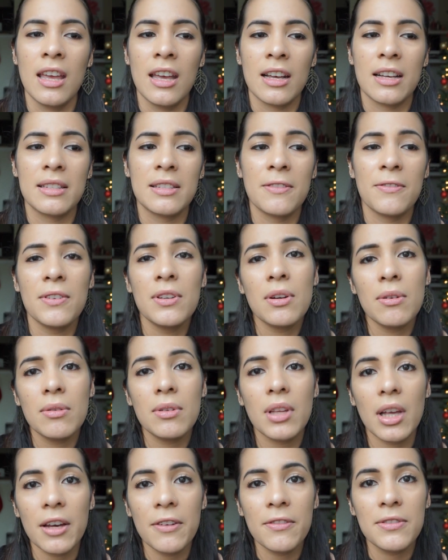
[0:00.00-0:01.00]
Because if you
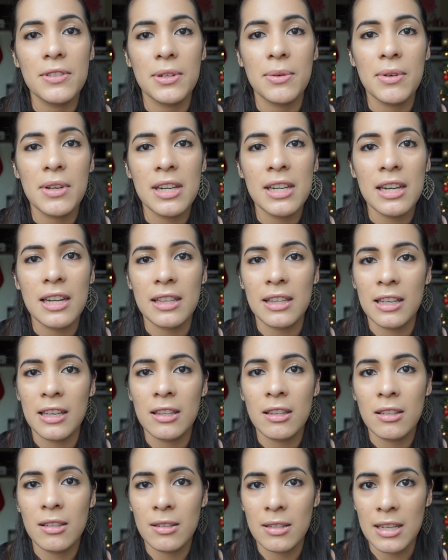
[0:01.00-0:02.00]
don't love doing it at the
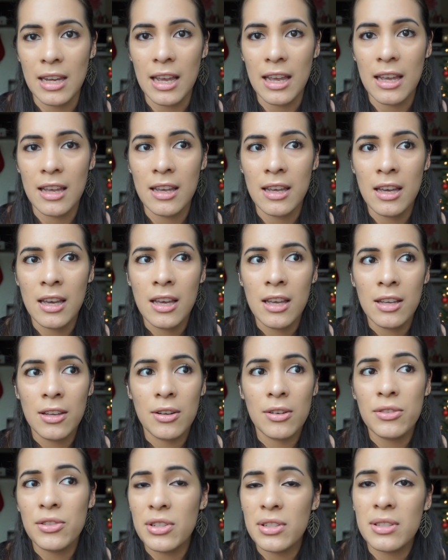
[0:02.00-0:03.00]
end of the day,
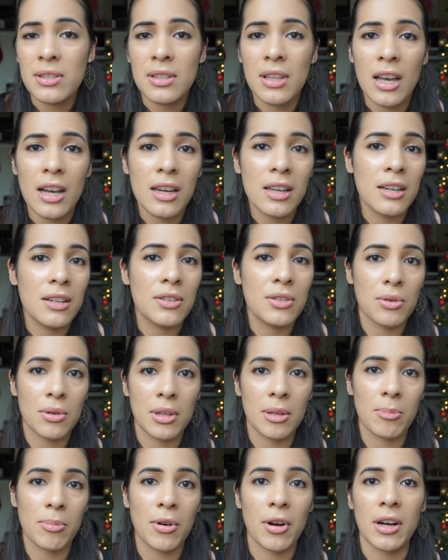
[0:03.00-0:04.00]
you're just not going to
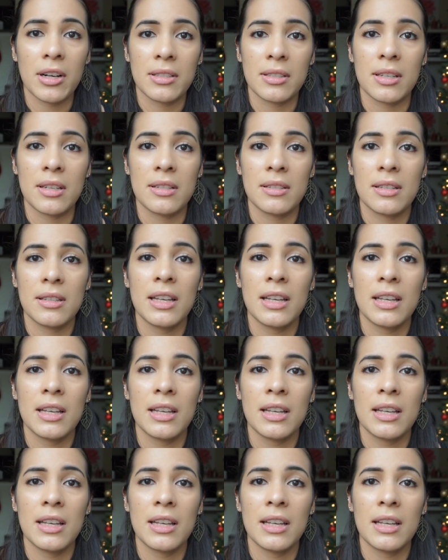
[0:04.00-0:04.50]
enjoy the process.